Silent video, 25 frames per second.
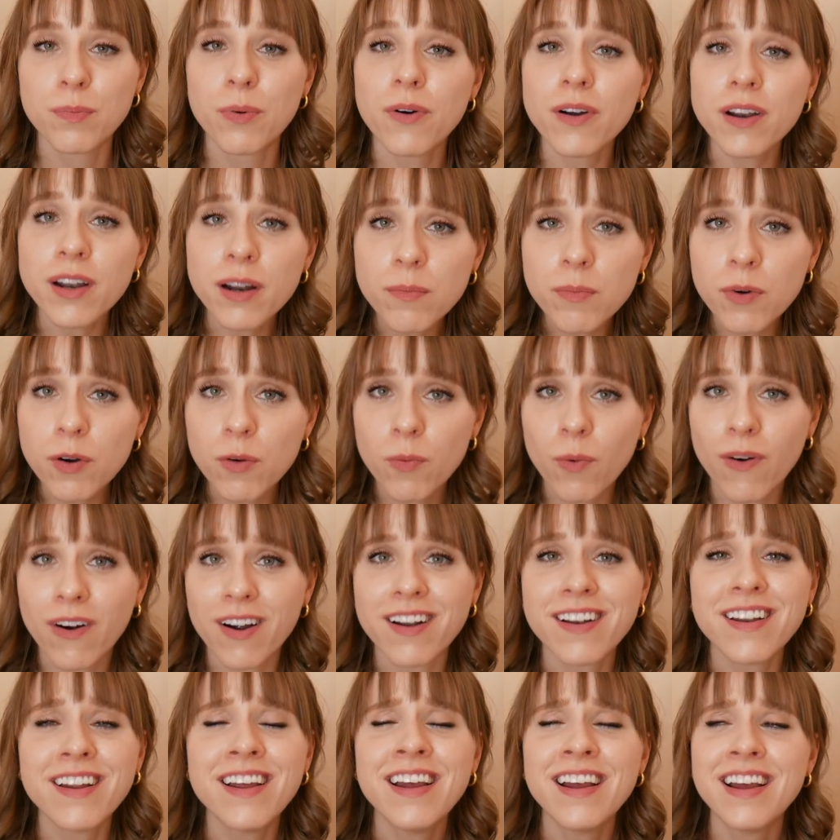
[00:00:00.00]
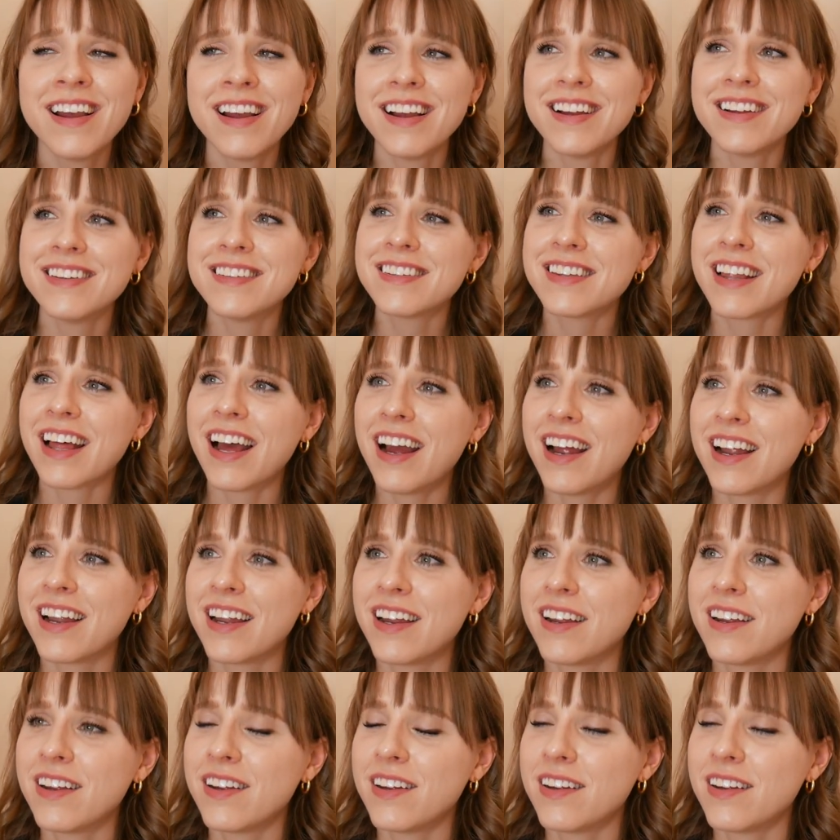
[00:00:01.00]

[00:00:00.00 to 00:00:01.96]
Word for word: Point number one is that